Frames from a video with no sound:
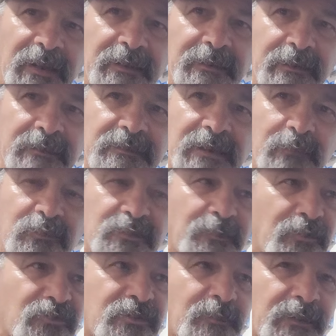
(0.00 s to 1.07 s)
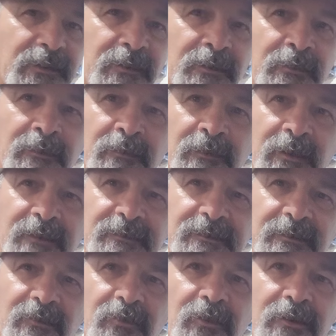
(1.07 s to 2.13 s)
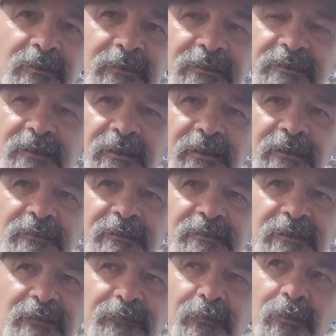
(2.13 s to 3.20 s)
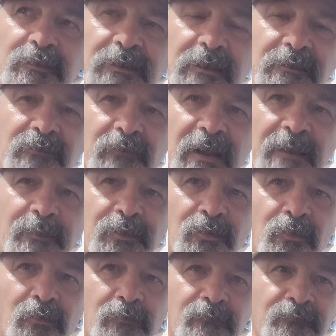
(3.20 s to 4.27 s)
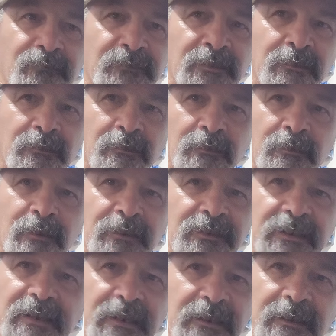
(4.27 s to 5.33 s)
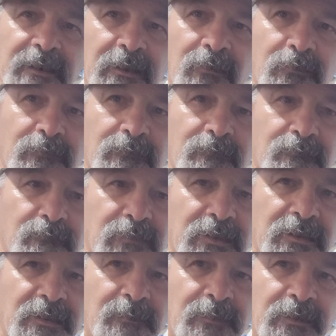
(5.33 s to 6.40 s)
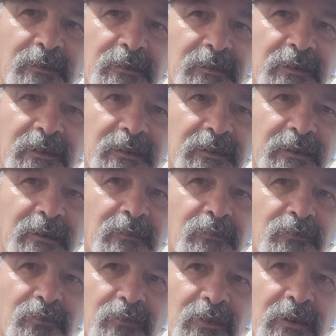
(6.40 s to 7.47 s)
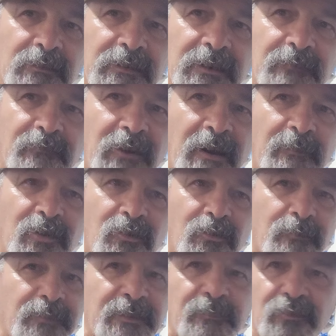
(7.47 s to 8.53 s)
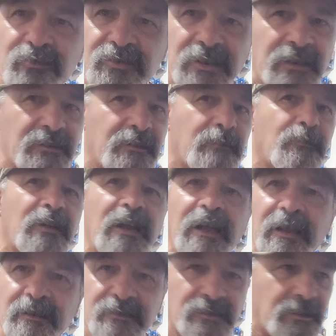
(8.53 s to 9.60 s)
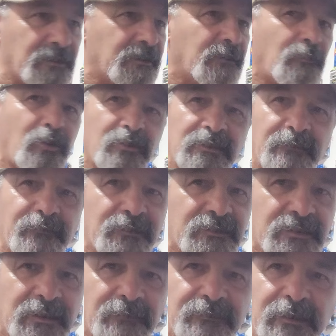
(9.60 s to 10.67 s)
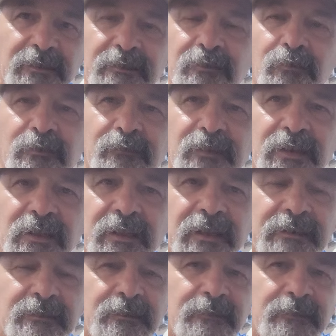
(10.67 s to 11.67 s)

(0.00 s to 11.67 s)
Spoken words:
And that's how it's supposed to be. I see a lot of these collectors, they fall down the rabbit hole, and you can't get out. Believe me, you can't get out. You go down that rabbit hole and people sending them cars, sending them all different stuff that you don't even collect.